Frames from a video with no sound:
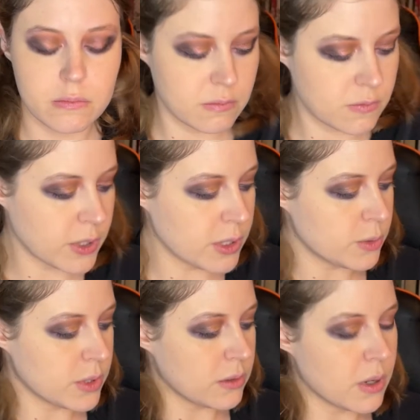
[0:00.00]
for you
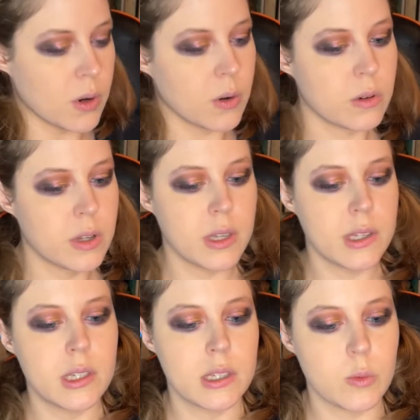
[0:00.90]
to know
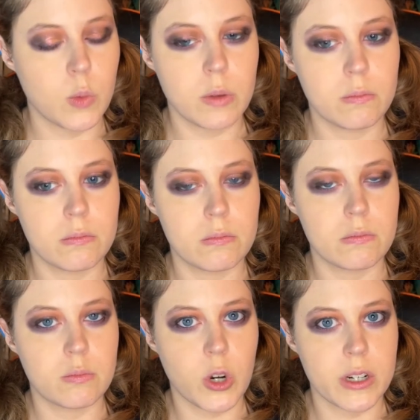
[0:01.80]
what
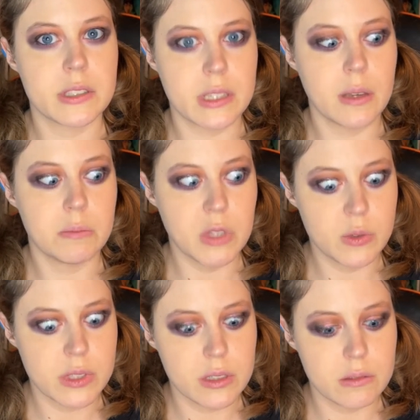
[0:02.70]
products I am
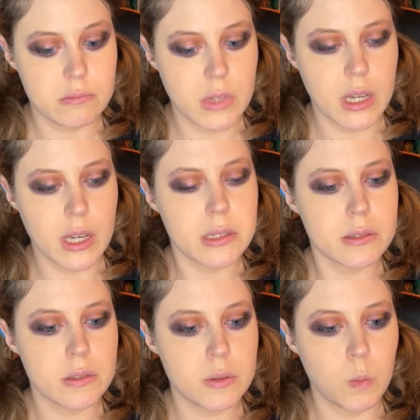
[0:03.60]
using
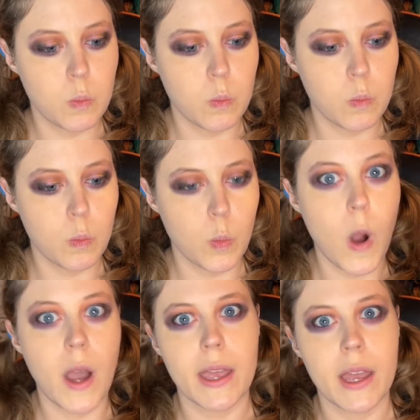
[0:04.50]
and
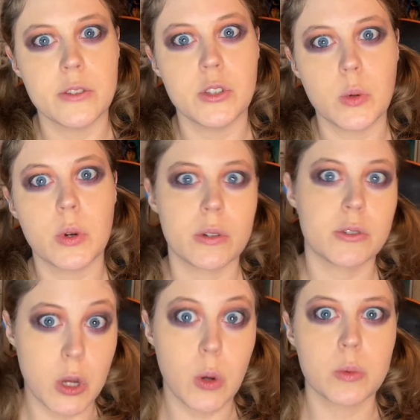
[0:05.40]
why I do or
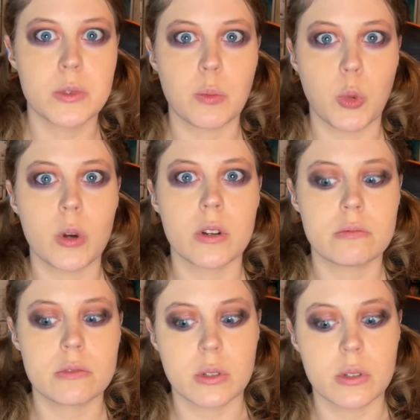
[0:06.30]
don't support
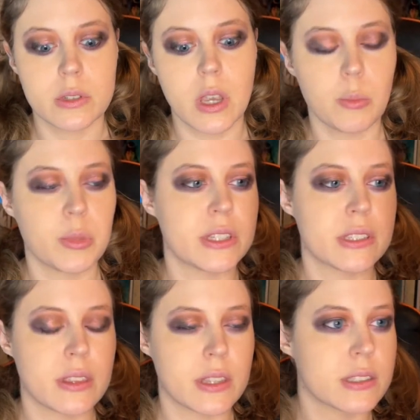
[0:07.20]
certain
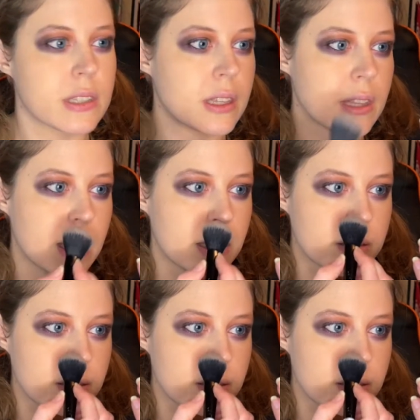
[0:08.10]
companies and things like that.